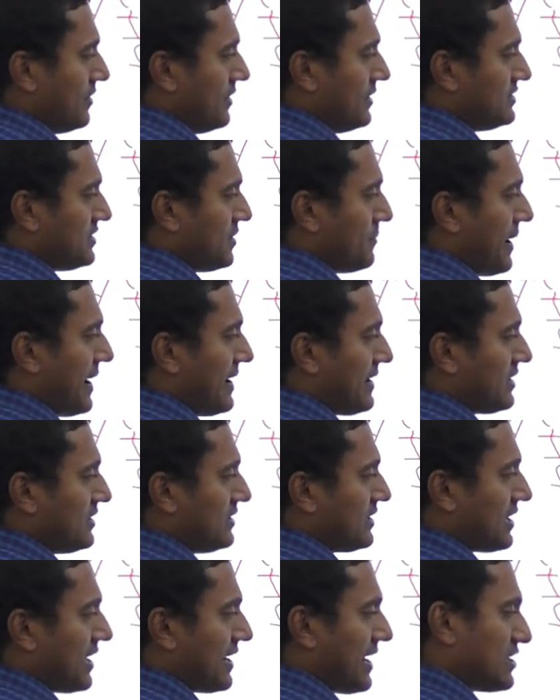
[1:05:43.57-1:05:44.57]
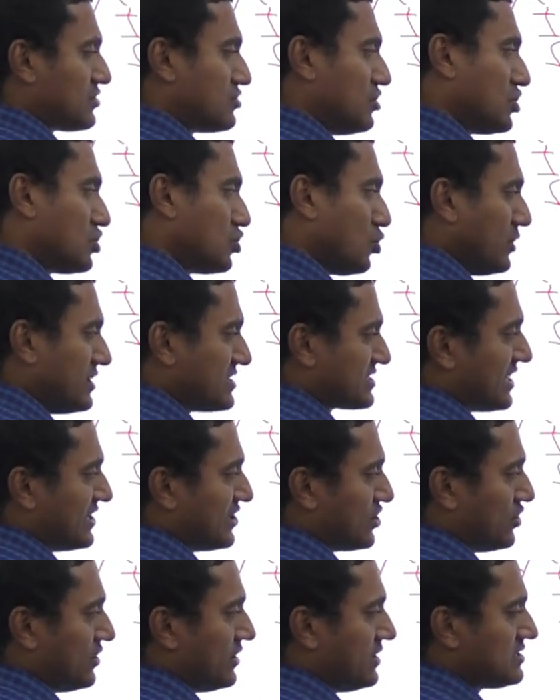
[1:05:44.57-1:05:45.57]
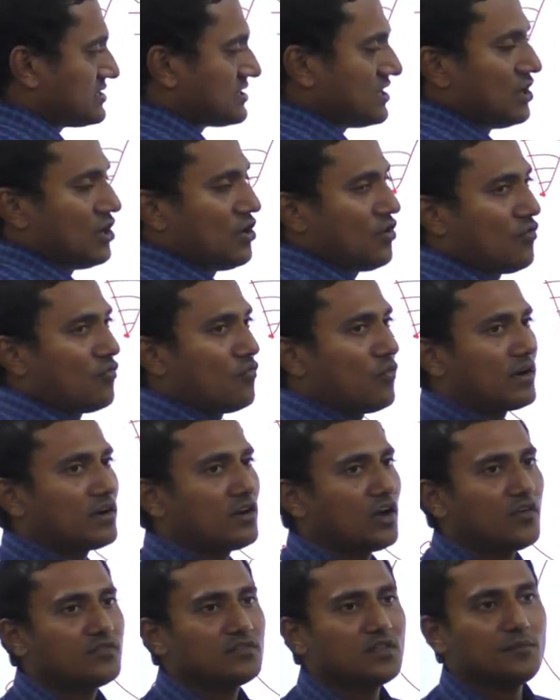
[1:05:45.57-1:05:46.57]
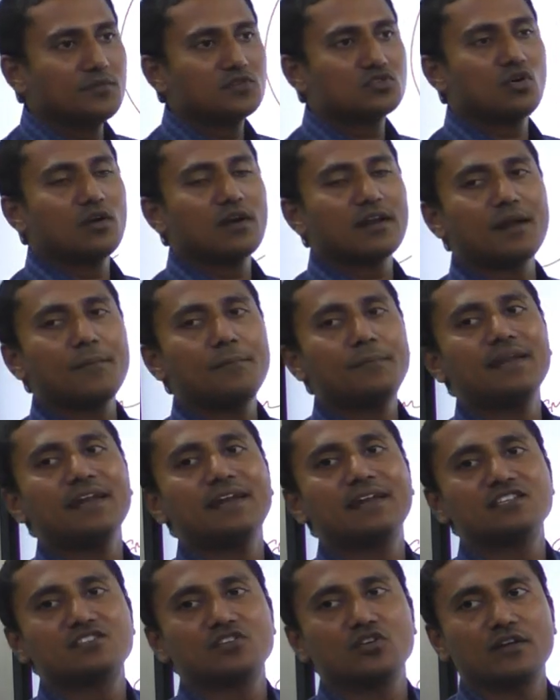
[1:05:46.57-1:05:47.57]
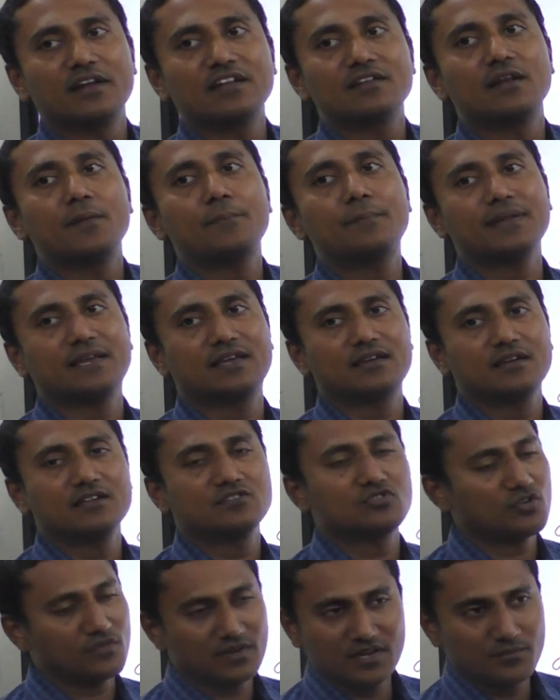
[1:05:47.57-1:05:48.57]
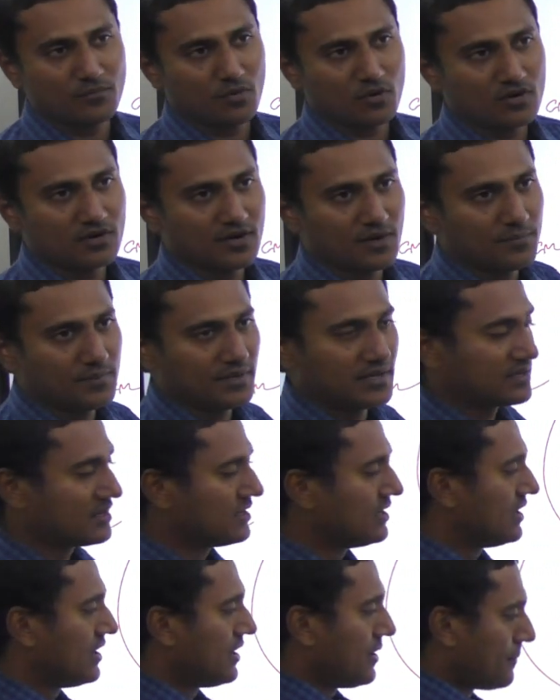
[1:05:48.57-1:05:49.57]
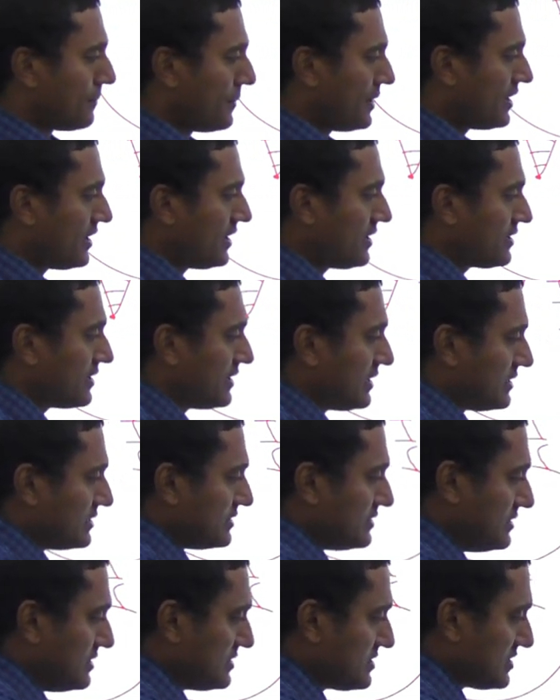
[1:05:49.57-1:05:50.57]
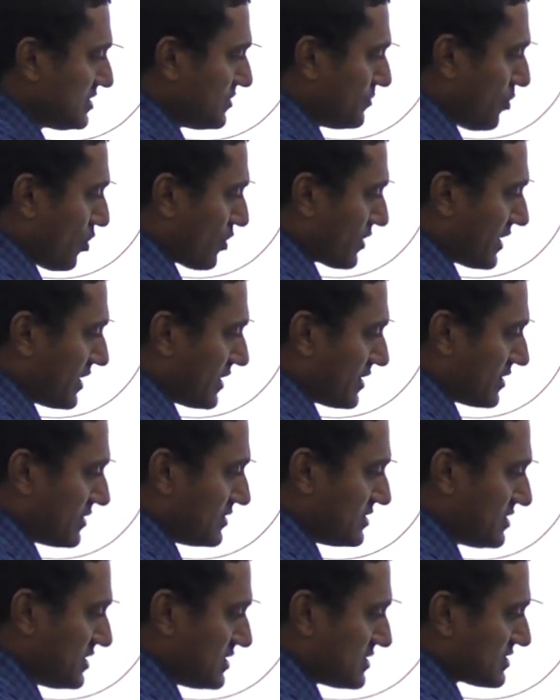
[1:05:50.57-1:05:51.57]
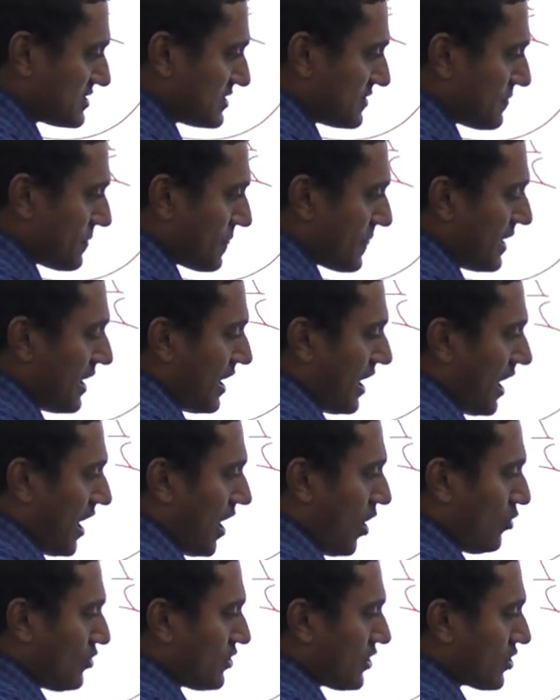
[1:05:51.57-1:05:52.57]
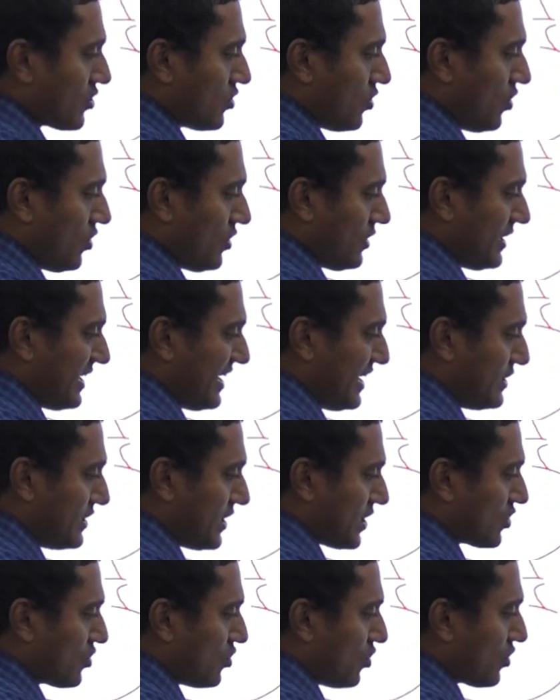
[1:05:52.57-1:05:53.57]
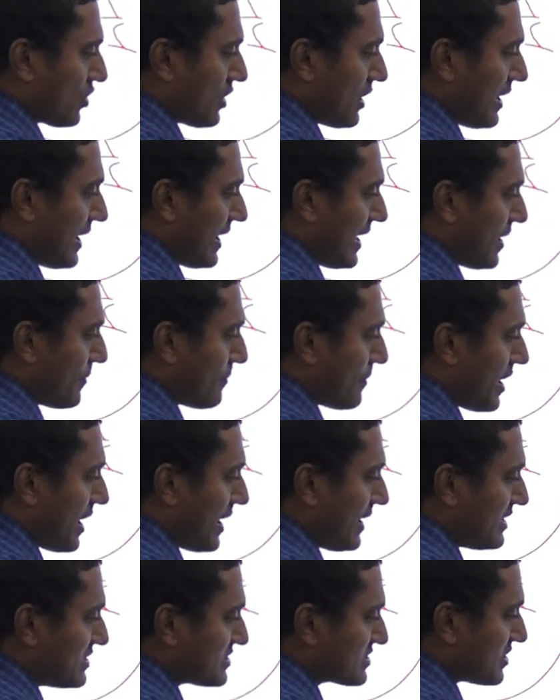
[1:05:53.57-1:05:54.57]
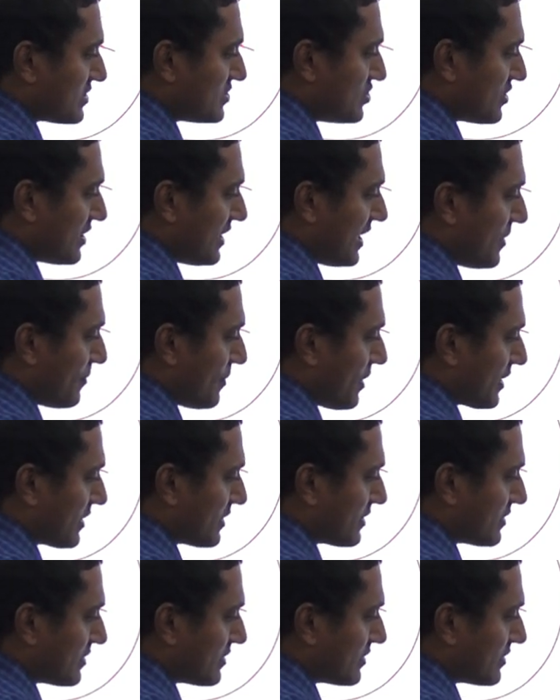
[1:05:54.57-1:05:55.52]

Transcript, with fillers: In the mantle there are actually two discontinuities. One of them is called reptic discontinuity. Reptic, it's not very important, reptic. But this is important. This is outer core, inner core, Lehman discontinuity, Lehman.